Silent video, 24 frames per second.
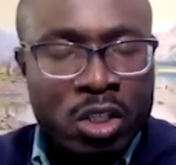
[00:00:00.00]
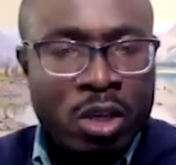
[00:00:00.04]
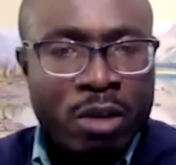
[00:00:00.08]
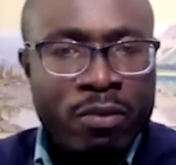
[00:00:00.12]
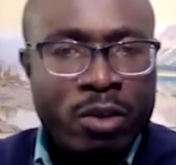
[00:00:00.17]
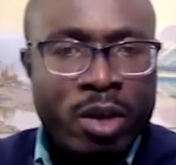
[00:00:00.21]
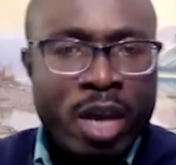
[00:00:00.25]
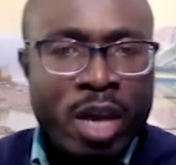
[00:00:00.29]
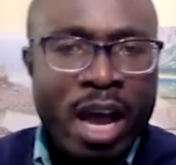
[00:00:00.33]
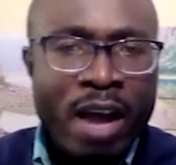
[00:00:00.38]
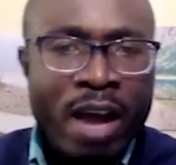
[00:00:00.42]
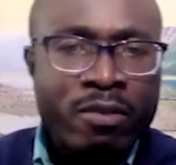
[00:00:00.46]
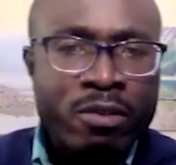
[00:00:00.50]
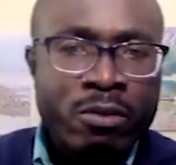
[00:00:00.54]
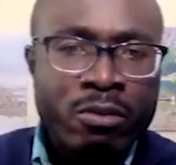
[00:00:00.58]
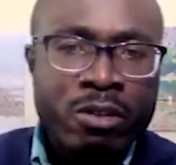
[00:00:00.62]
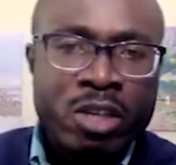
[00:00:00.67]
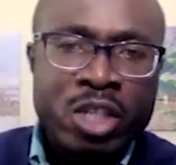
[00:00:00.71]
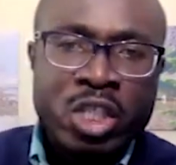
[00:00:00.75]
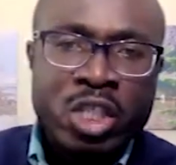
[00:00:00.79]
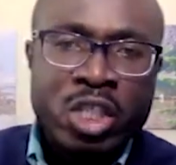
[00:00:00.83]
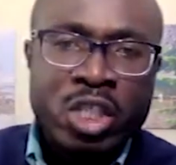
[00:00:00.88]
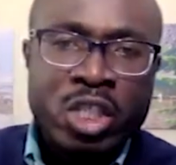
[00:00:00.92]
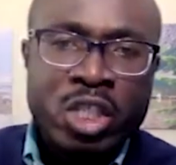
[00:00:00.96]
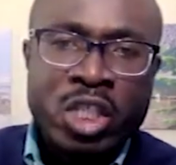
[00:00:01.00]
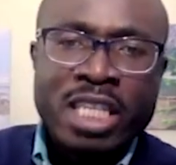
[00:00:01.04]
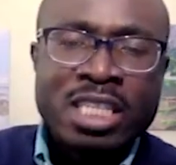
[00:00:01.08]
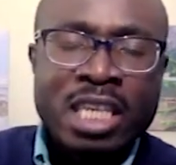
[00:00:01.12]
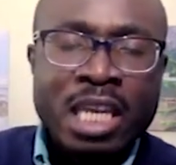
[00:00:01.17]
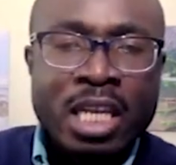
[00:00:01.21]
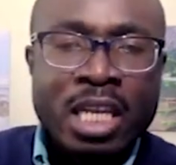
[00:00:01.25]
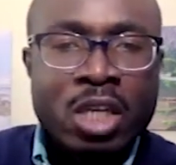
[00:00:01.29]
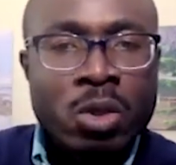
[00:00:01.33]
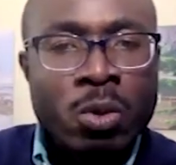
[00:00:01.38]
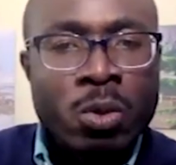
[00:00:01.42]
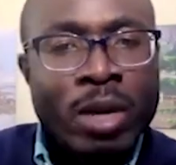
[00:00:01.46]
So if you have to reject,
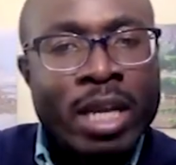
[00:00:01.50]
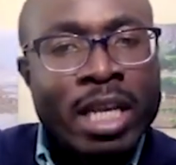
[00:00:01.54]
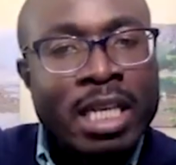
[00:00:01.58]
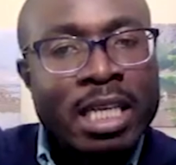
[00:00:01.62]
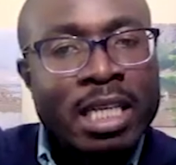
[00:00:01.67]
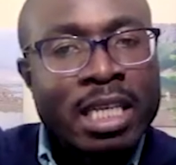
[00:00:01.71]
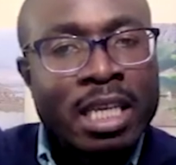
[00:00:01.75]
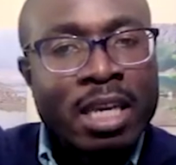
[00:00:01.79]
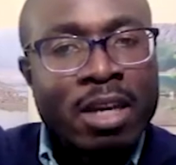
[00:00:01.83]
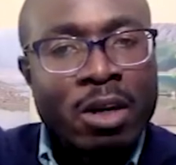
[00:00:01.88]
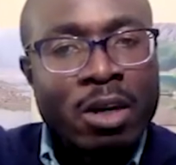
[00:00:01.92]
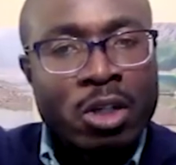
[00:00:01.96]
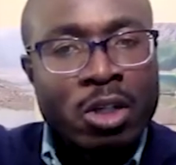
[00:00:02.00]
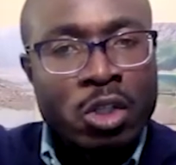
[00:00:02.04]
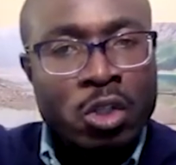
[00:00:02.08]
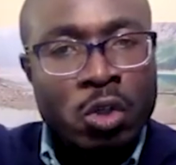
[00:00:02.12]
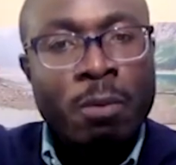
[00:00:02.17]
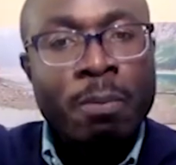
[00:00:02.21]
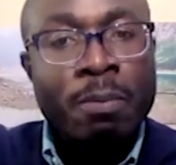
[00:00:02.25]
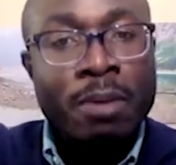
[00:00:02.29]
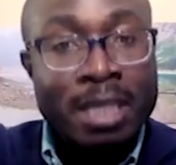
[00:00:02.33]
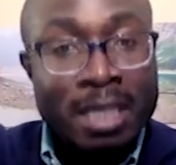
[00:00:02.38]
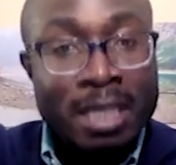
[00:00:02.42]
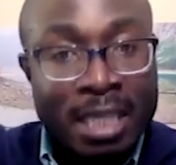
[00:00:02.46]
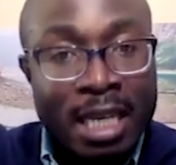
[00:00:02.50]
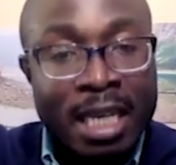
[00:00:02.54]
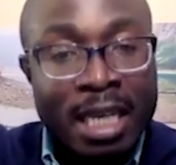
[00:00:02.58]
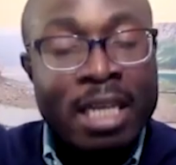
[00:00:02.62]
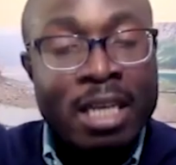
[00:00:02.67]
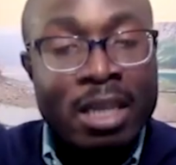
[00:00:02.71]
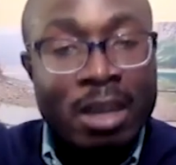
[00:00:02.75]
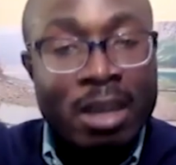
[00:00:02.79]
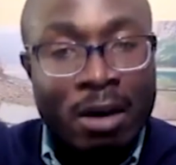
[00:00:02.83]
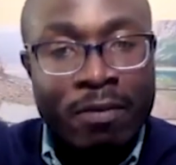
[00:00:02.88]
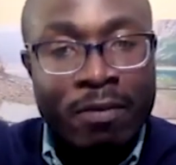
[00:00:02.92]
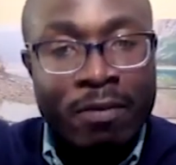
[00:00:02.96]
say, 20 or so
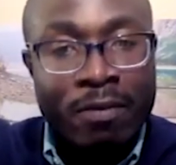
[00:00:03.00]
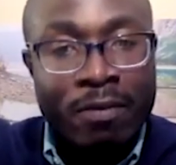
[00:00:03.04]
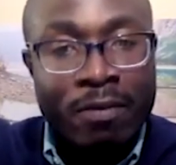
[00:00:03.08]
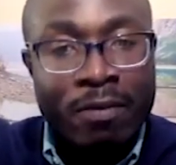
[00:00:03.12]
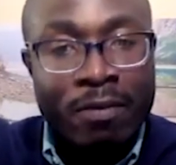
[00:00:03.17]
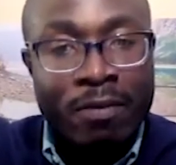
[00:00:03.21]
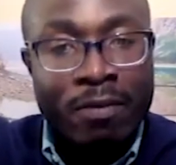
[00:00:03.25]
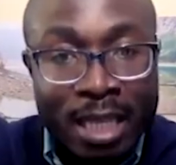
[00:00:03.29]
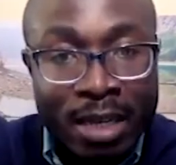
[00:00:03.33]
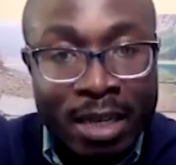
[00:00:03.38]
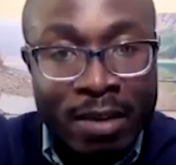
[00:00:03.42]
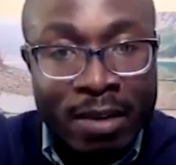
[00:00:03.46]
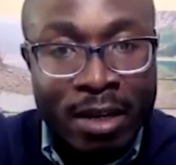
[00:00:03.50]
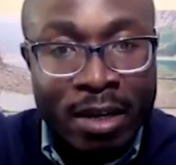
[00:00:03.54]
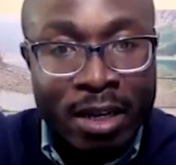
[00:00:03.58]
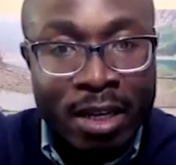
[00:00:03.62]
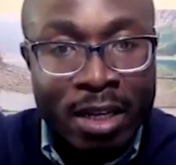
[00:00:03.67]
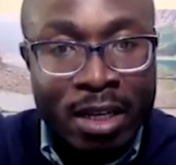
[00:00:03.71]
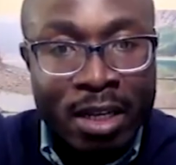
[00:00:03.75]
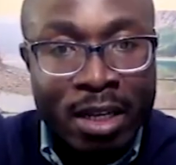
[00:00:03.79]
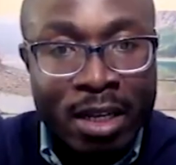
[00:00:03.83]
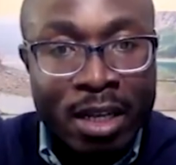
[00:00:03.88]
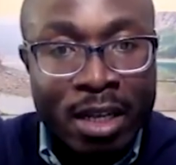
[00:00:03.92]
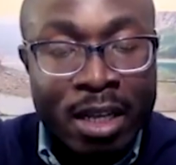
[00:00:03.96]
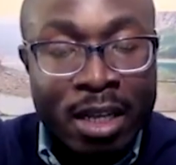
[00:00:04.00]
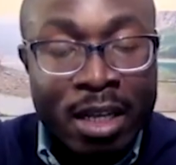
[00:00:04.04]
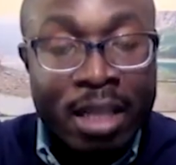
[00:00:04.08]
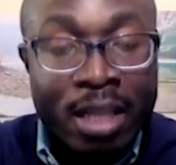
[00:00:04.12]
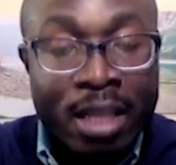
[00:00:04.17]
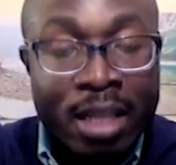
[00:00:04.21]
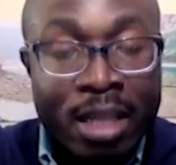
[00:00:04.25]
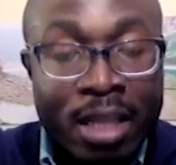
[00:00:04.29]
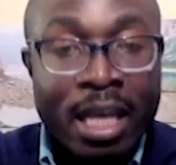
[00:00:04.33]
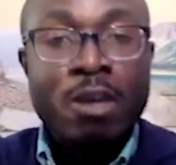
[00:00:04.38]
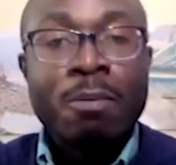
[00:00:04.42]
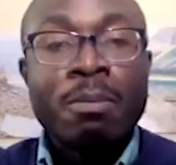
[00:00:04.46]
percent of your material
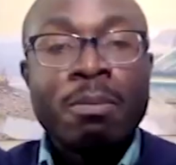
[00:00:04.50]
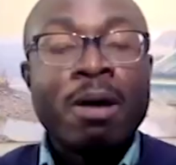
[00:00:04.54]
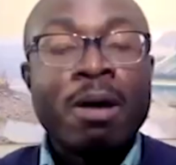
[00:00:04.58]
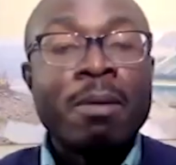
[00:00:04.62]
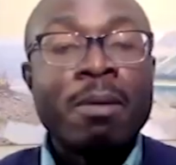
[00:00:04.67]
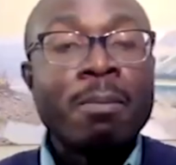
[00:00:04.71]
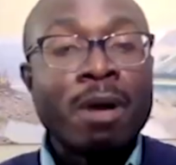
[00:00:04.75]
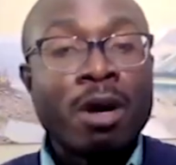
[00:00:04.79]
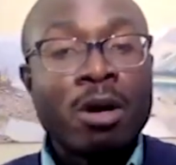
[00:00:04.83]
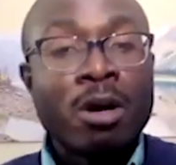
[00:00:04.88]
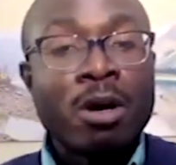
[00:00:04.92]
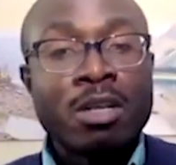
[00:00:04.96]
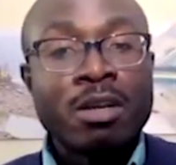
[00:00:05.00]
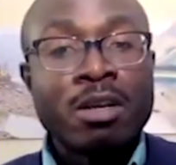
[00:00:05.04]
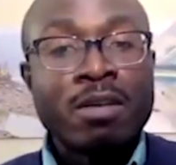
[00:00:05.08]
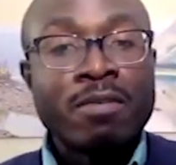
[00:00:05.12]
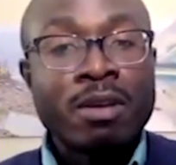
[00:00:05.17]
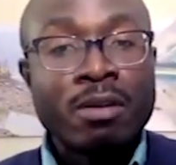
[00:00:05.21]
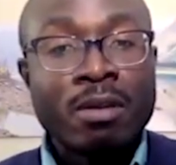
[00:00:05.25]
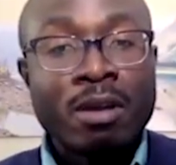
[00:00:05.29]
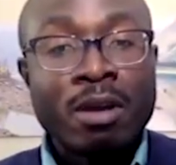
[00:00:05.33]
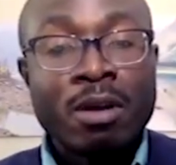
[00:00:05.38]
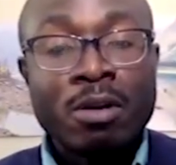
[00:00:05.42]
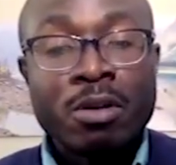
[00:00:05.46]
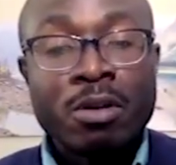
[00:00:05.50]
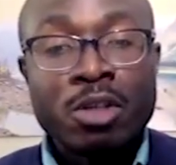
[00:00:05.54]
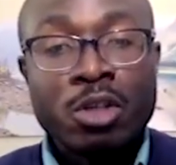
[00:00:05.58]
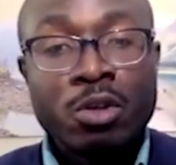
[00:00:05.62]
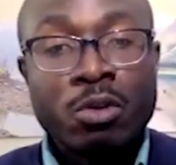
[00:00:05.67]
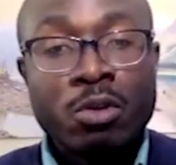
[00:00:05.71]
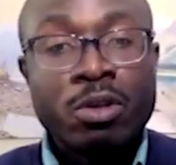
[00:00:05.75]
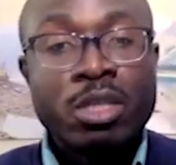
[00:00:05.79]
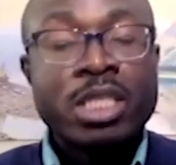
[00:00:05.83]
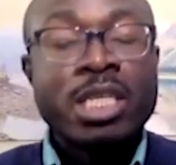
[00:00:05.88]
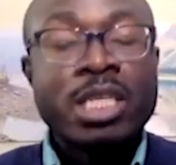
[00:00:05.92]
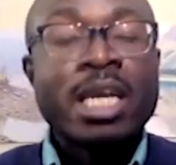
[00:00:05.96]
that you pump out of the ground,
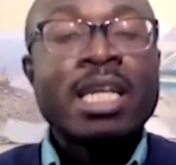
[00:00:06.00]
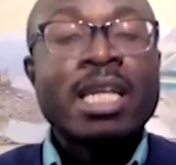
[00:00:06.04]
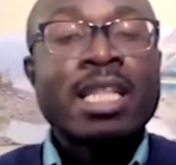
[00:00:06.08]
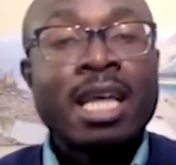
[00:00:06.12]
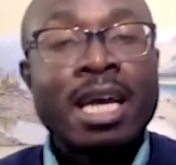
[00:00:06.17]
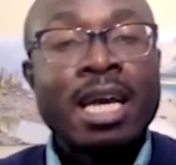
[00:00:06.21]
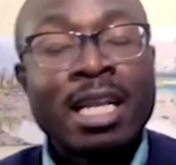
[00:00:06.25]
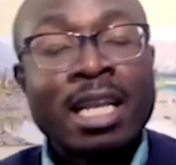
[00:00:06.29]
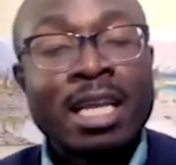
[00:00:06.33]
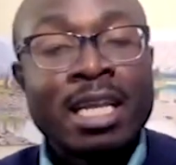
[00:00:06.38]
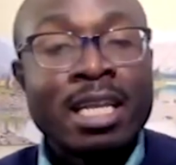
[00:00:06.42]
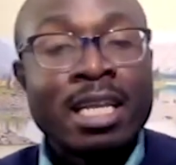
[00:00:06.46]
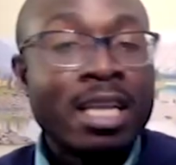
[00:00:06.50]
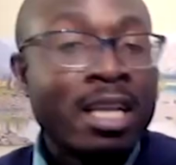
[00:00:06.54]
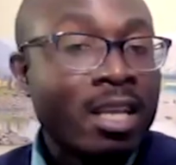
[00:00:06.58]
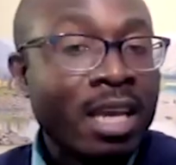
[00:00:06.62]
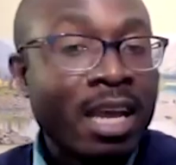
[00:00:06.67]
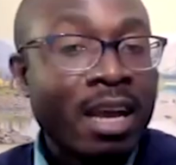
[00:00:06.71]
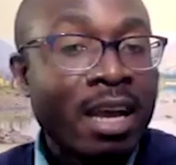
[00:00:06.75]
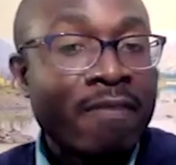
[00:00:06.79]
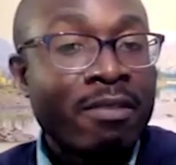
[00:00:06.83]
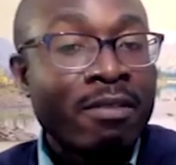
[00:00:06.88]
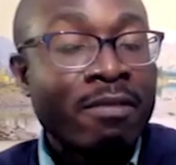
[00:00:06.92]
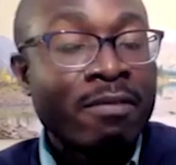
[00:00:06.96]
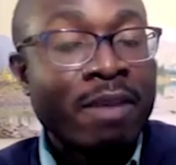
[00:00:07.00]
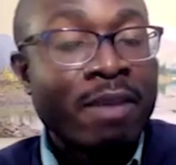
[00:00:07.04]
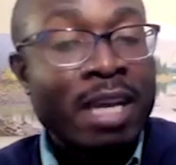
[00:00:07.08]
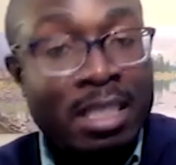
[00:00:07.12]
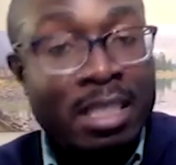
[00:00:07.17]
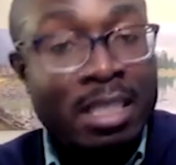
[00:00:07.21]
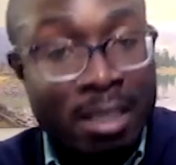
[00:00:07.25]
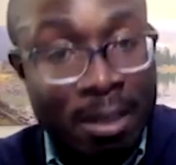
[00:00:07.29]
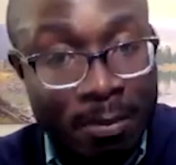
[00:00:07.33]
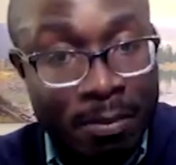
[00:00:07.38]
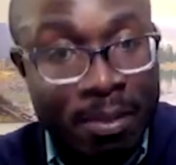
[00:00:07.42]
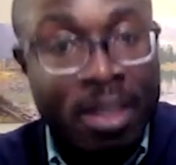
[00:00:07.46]
you reject that, and then you have to
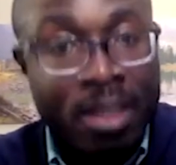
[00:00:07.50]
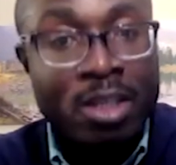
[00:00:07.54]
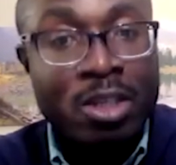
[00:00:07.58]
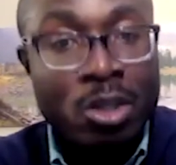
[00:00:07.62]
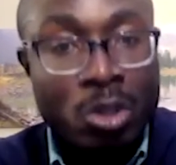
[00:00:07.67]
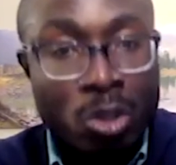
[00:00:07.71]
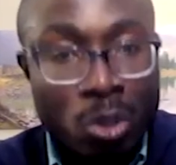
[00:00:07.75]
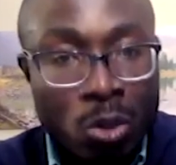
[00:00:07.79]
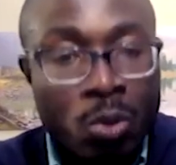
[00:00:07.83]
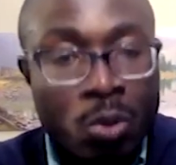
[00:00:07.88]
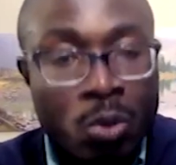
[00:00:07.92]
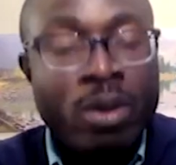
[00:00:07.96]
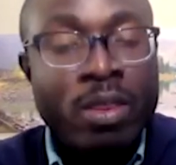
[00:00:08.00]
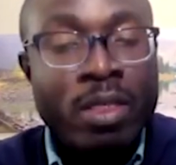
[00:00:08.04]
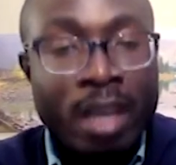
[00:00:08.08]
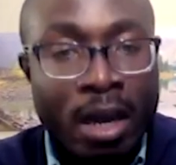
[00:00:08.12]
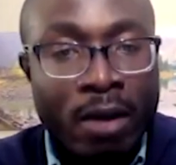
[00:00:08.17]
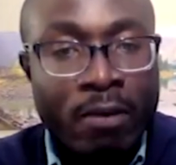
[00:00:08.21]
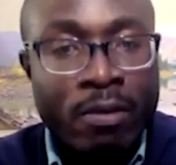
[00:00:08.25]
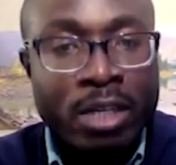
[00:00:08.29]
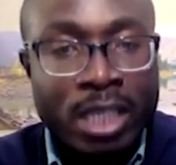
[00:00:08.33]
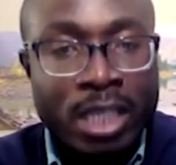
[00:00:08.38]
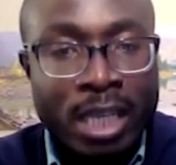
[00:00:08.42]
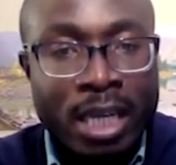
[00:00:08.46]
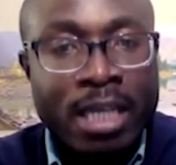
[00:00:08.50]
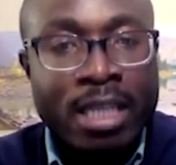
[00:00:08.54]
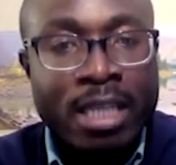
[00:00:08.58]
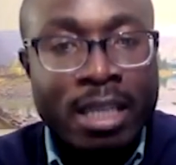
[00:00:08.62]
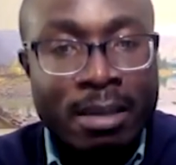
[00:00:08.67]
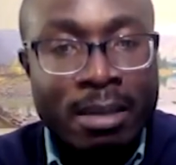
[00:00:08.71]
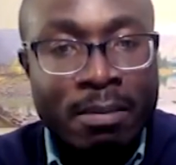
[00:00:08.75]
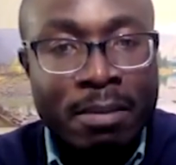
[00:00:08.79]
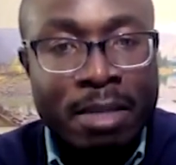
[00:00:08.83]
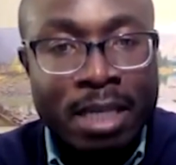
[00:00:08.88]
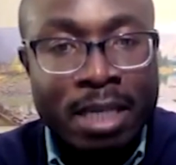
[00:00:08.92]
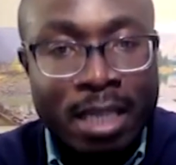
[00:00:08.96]
find something to do with that rejected
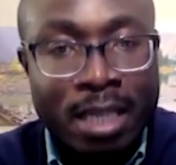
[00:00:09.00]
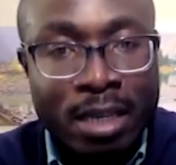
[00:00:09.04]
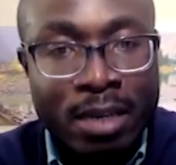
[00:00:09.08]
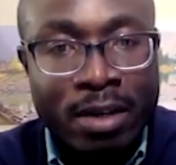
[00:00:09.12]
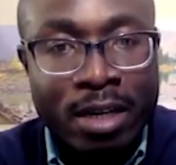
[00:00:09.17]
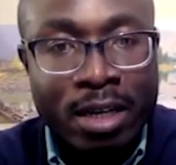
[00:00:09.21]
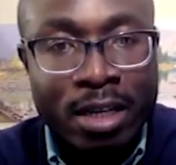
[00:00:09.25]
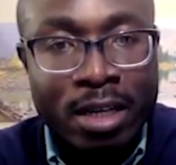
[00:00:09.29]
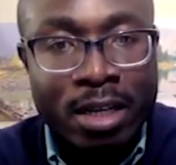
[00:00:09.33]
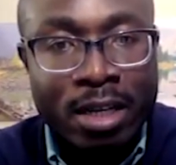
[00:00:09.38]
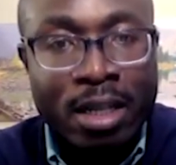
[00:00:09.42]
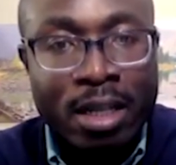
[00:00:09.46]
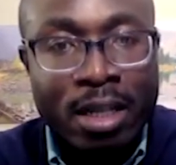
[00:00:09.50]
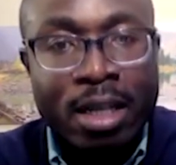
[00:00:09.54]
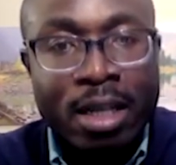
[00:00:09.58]
material.